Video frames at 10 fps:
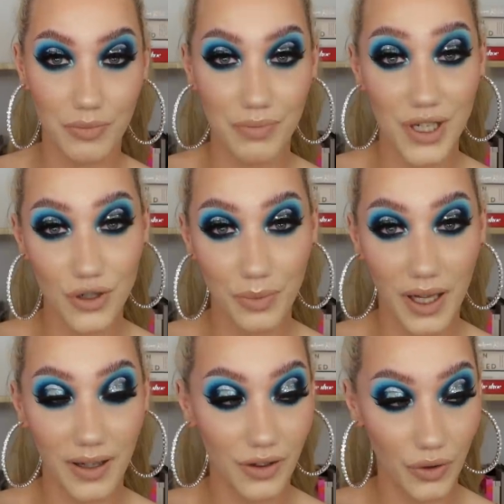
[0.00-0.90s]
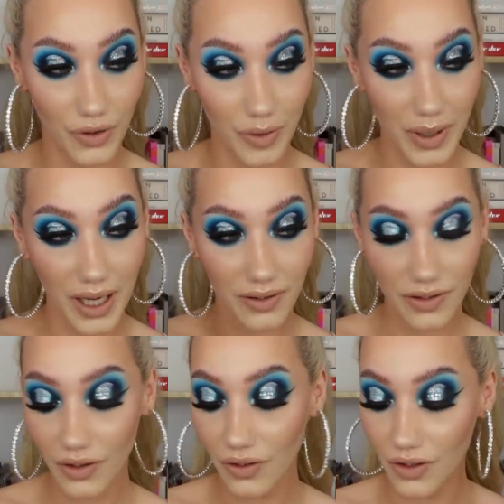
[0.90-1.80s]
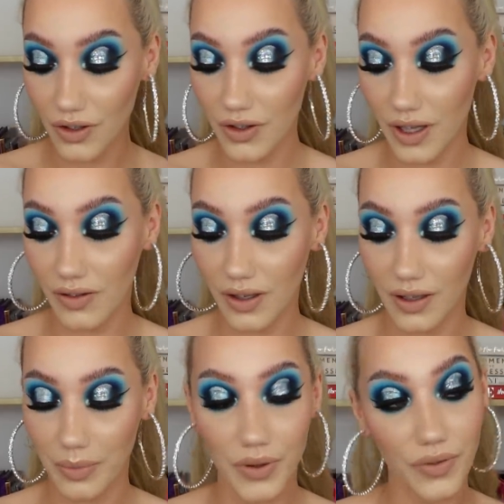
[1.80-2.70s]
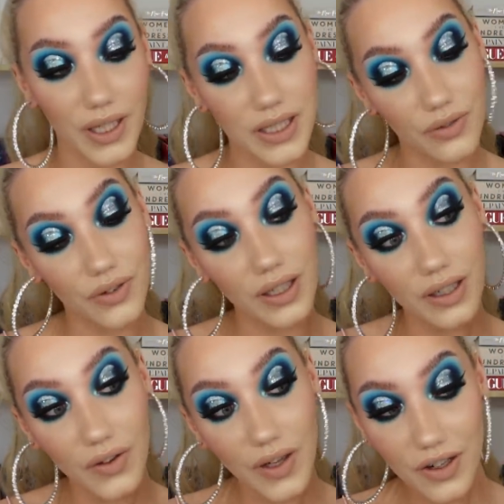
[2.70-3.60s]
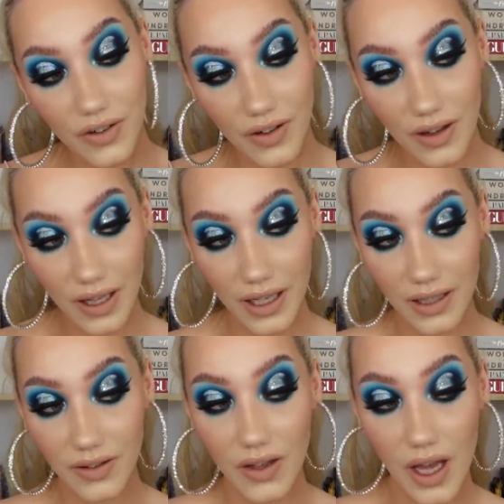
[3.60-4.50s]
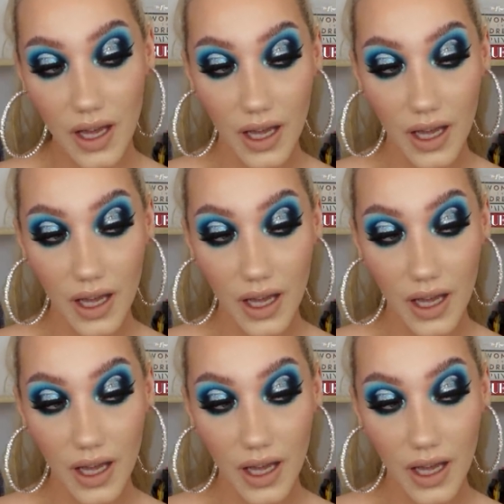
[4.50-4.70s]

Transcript: Mitchell palette, also the pastels to do this, a couple of like different glitters and things.